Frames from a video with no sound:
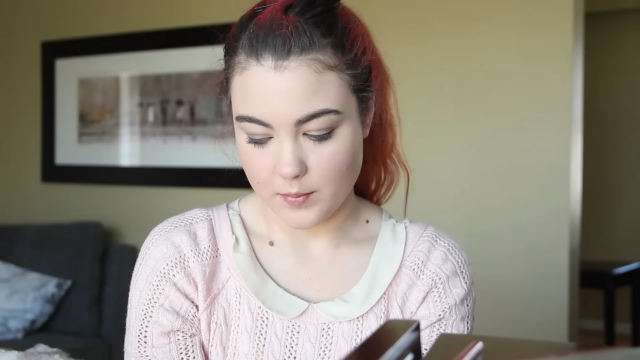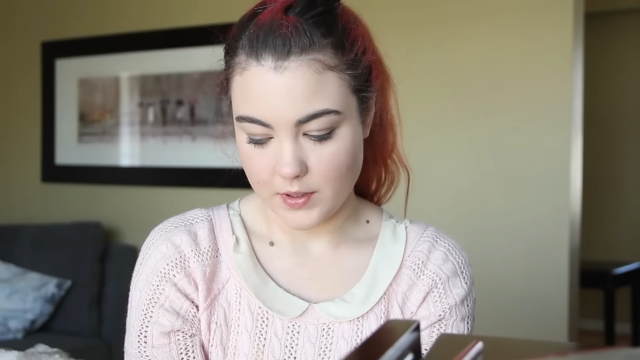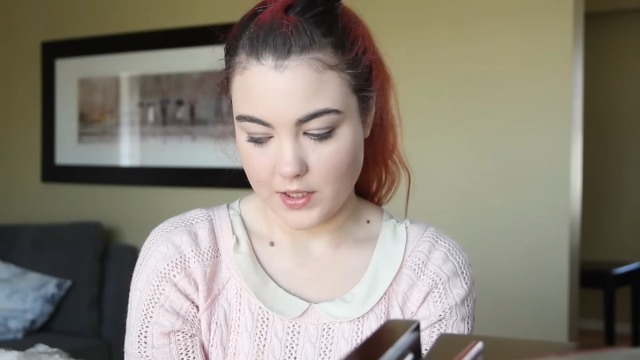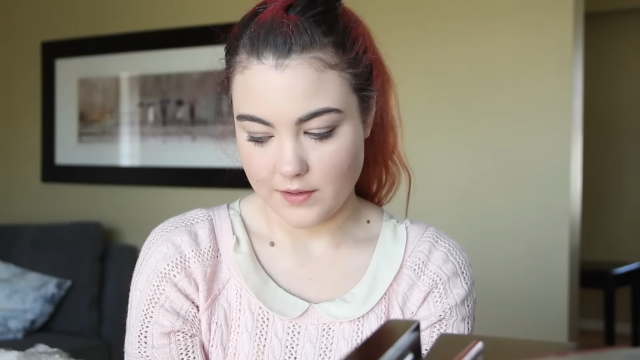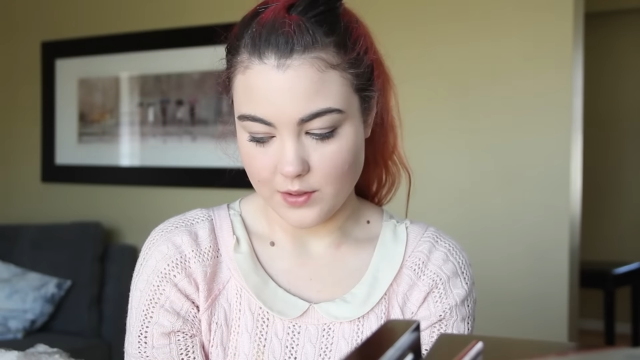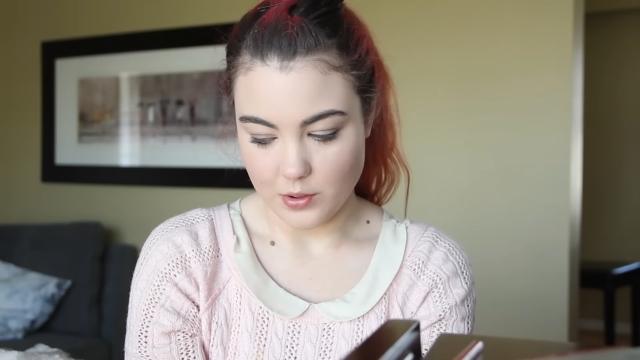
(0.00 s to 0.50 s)

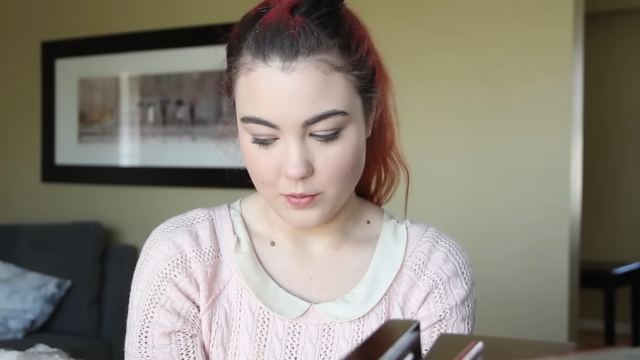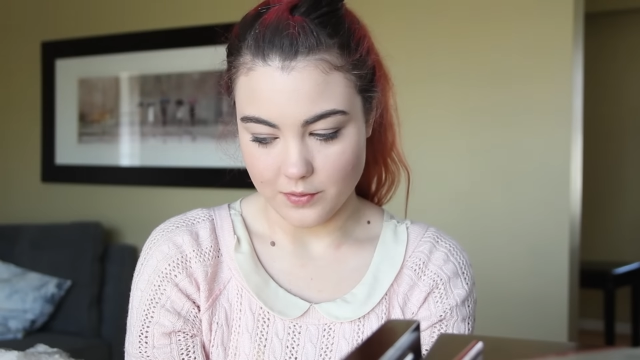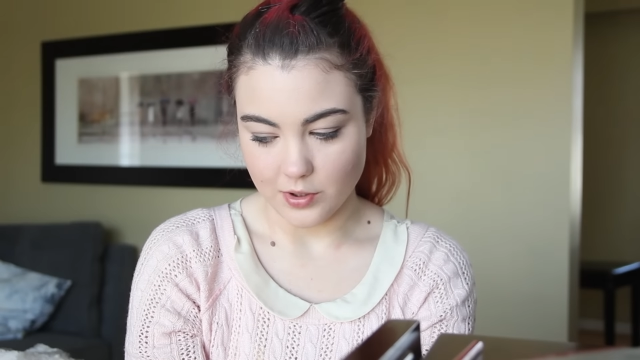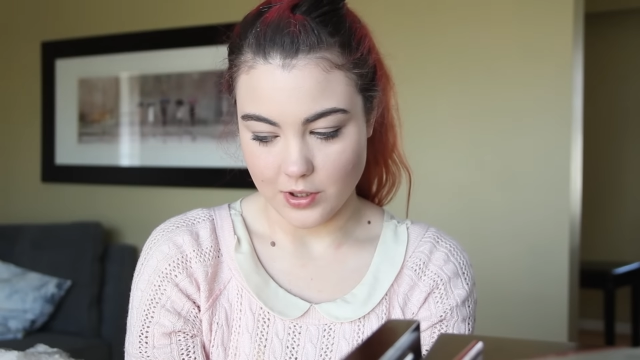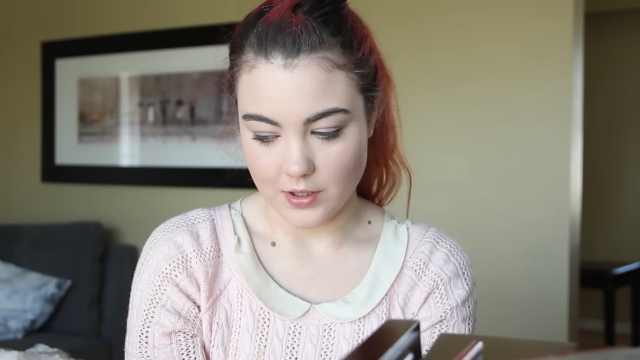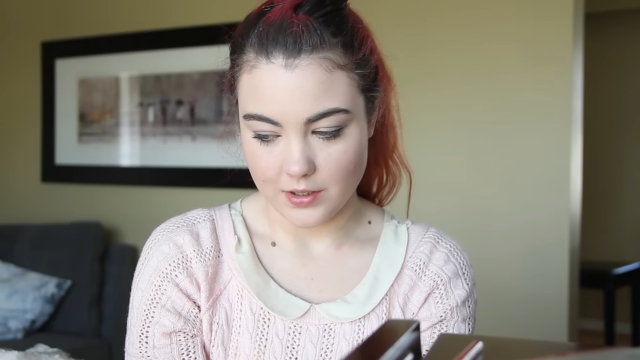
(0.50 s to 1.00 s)
But even
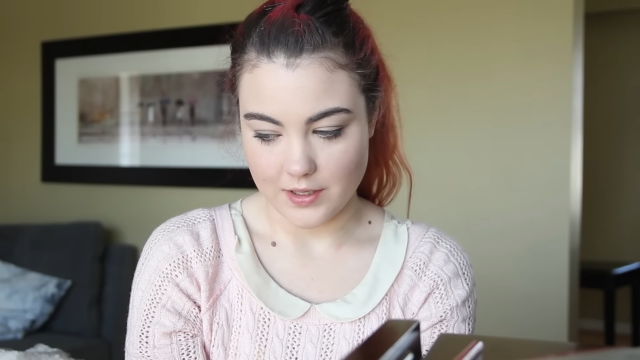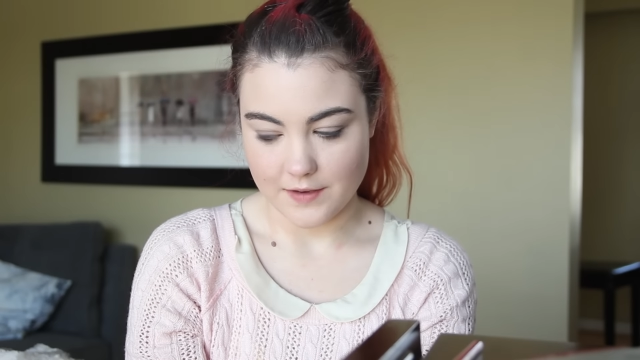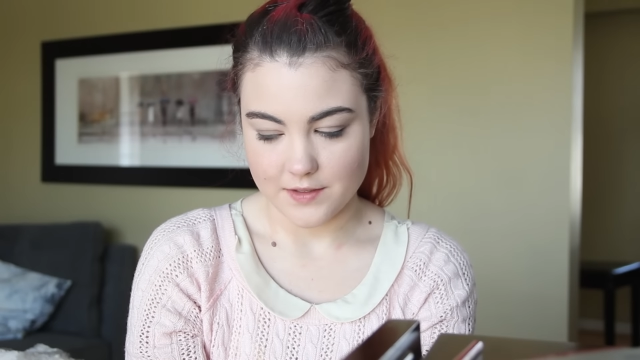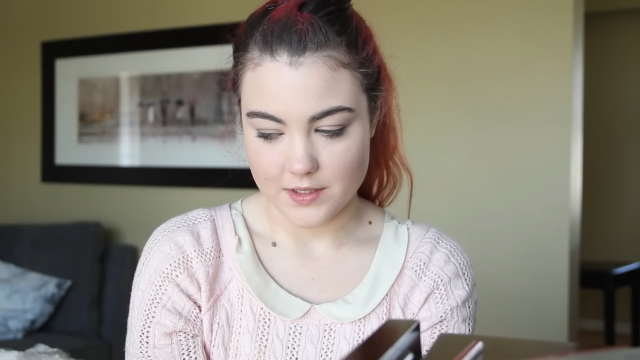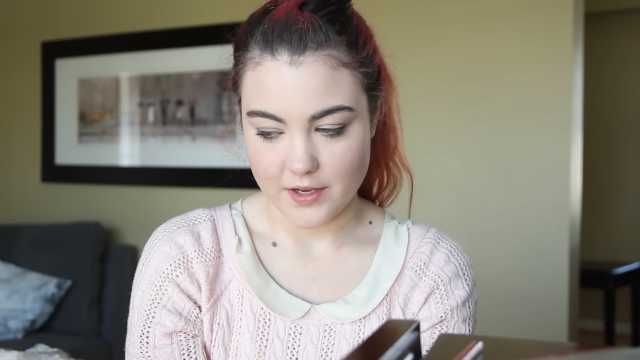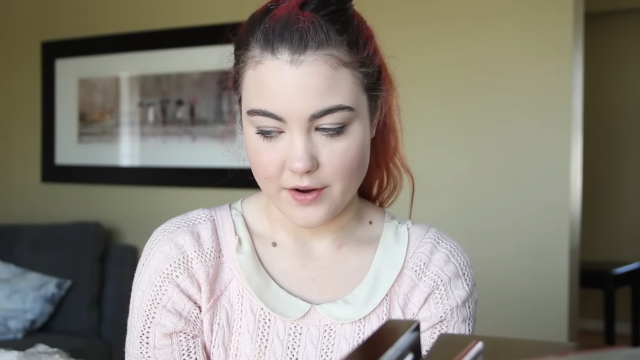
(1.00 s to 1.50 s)
overall,
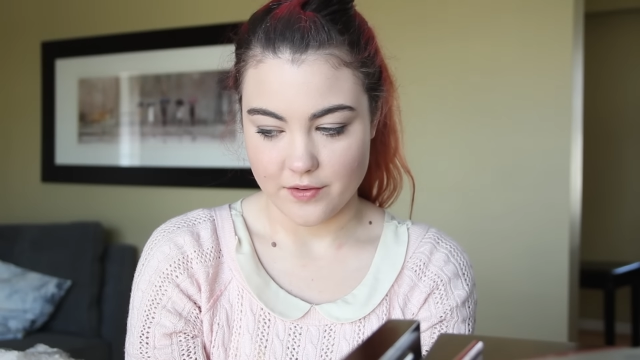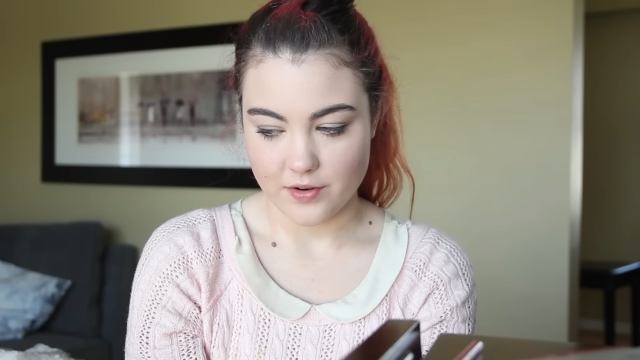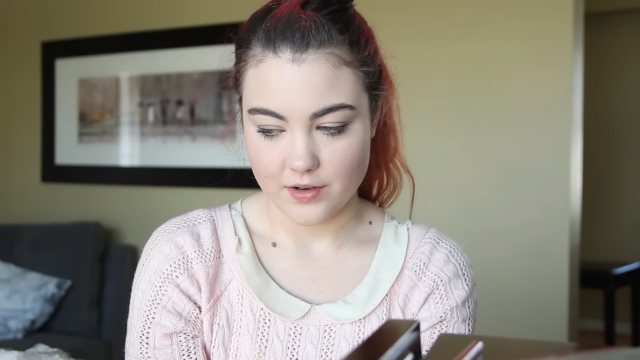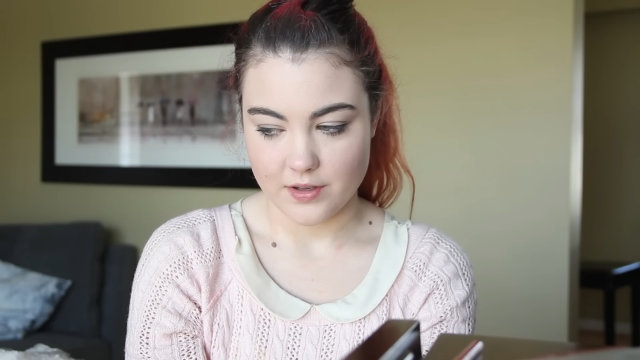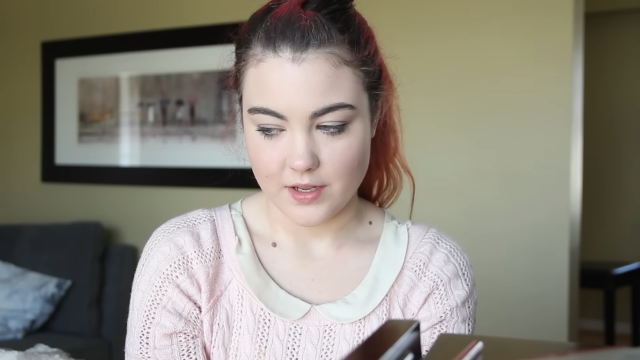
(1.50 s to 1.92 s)
I've discovered